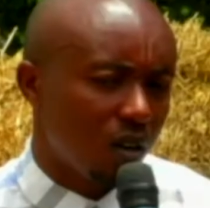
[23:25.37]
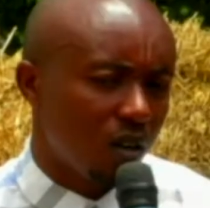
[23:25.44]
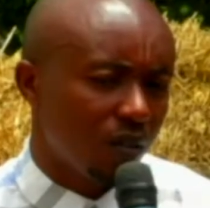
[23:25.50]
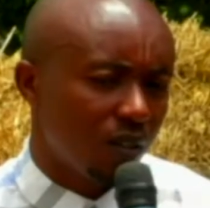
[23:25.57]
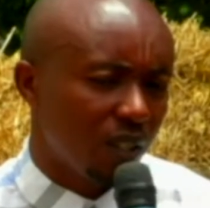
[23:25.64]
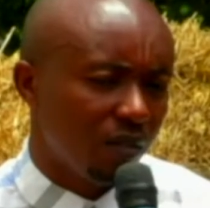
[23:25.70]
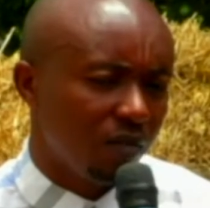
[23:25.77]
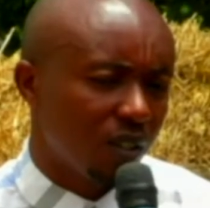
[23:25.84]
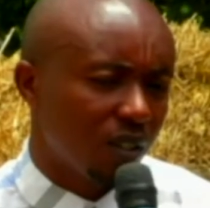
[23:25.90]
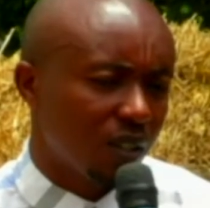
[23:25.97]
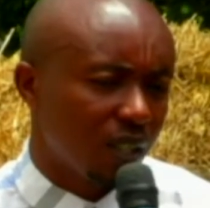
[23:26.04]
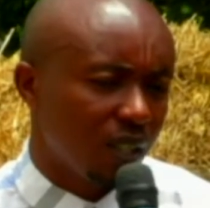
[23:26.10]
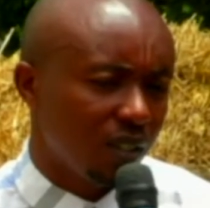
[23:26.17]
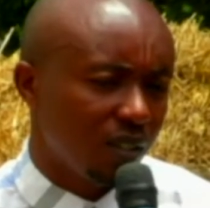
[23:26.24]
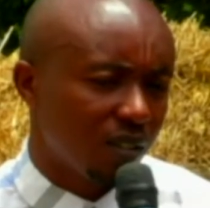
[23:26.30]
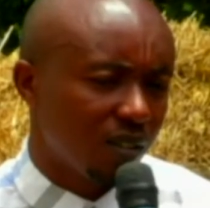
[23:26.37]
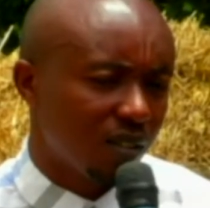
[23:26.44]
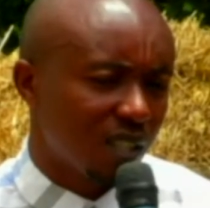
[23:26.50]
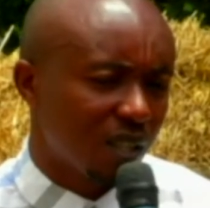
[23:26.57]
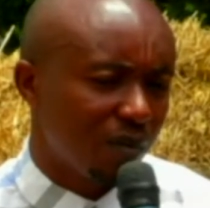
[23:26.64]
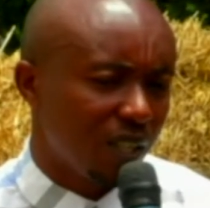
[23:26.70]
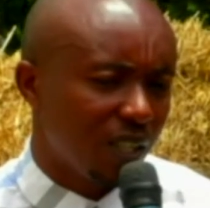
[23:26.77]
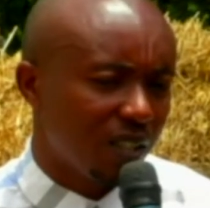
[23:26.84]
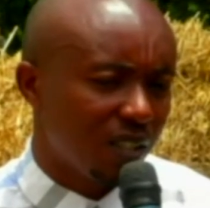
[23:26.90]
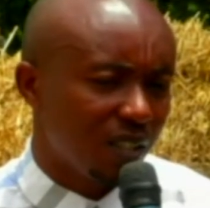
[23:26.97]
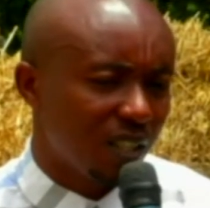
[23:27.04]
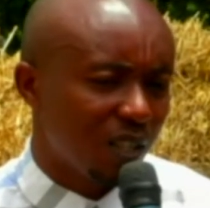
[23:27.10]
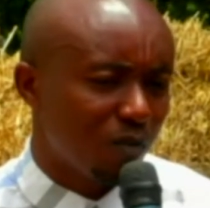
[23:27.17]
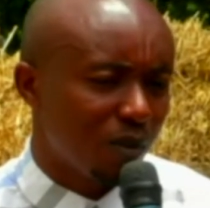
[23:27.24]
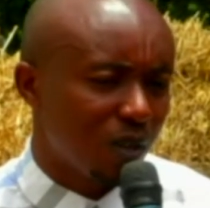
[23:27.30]
David writes in Psalm 19
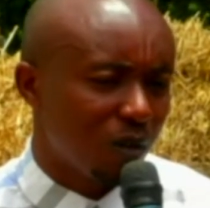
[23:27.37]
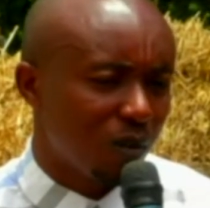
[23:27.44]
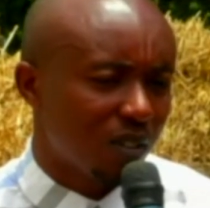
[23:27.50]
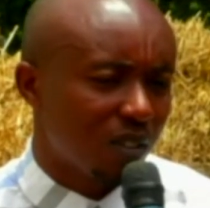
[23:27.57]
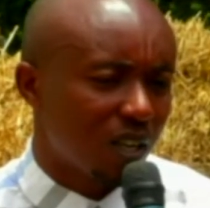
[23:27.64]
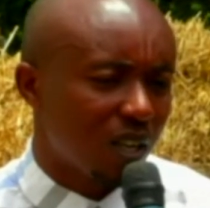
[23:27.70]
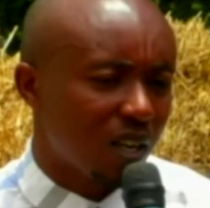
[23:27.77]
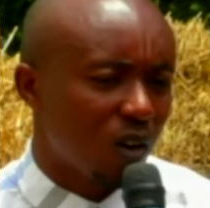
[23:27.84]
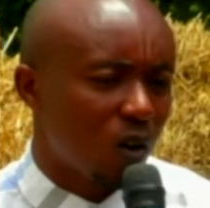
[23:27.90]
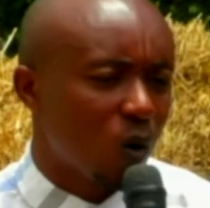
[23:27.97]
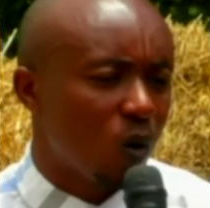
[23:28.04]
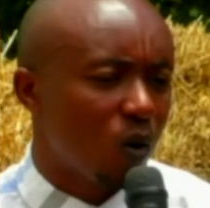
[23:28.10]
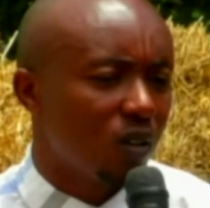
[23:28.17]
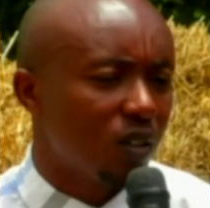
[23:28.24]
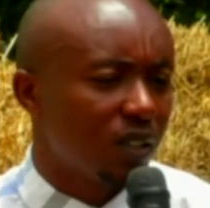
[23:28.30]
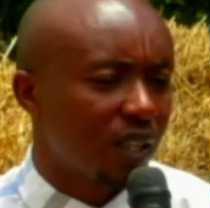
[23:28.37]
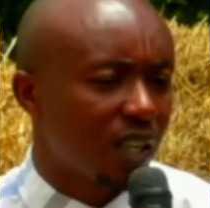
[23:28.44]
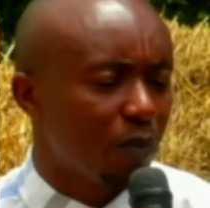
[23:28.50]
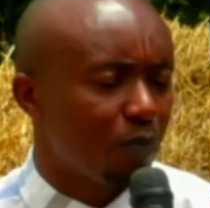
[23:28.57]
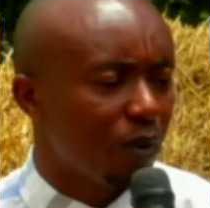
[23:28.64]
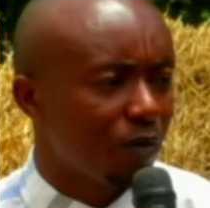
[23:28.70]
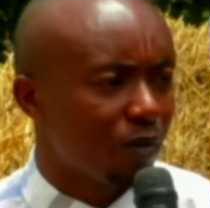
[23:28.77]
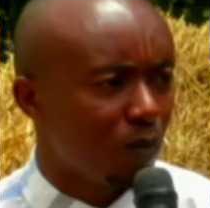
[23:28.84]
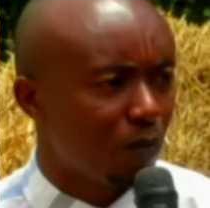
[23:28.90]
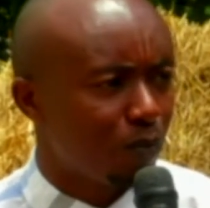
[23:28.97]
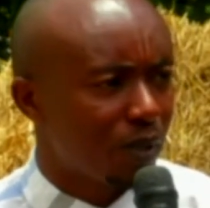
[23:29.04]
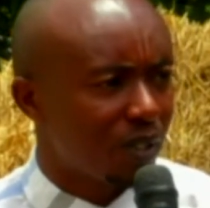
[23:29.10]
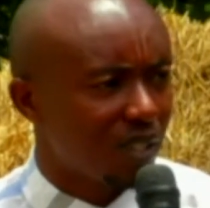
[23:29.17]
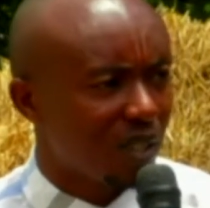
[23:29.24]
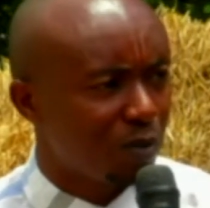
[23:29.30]
about God keep me from
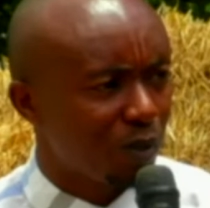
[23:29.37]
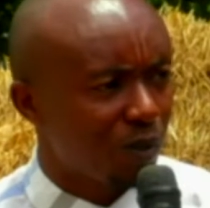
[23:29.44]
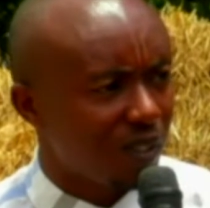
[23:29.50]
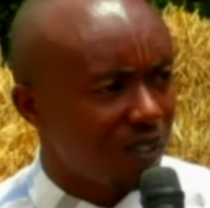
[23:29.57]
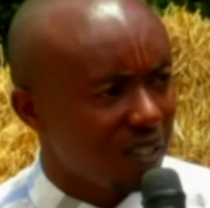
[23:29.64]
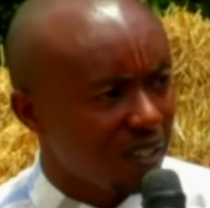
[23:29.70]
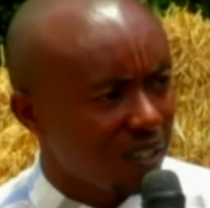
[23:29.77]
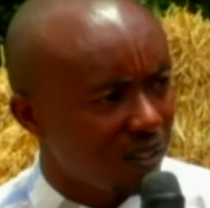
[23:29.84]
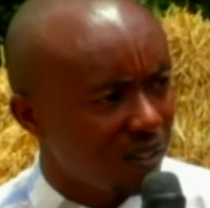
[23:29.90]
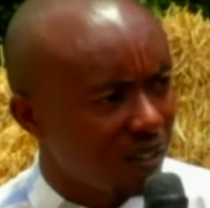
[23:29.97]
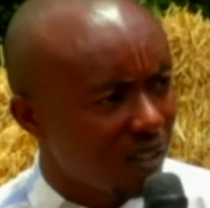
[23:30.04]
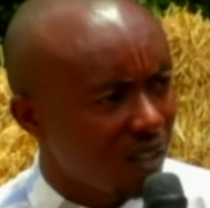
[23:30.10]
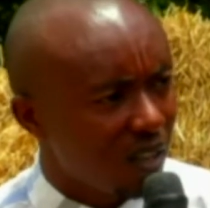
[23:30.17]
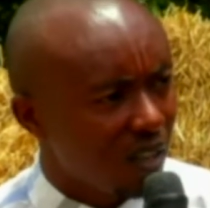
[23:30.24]
presumptuous sins.